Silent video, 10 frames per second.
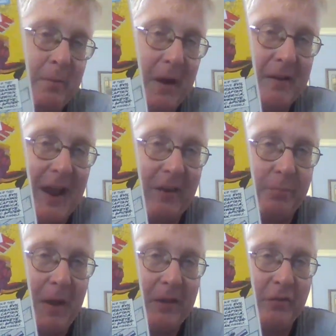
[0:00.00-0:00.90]
by
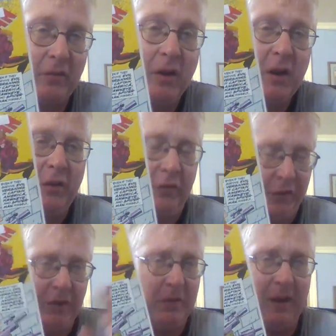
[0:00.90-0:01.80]
Taskmaster. So
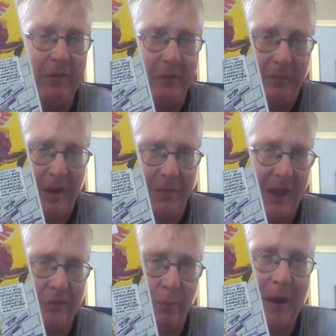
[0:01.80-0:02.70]
they don't have the
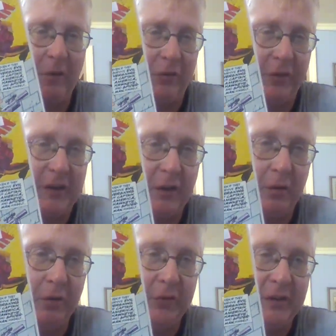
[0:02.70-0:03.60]
actual powers of the heroes. They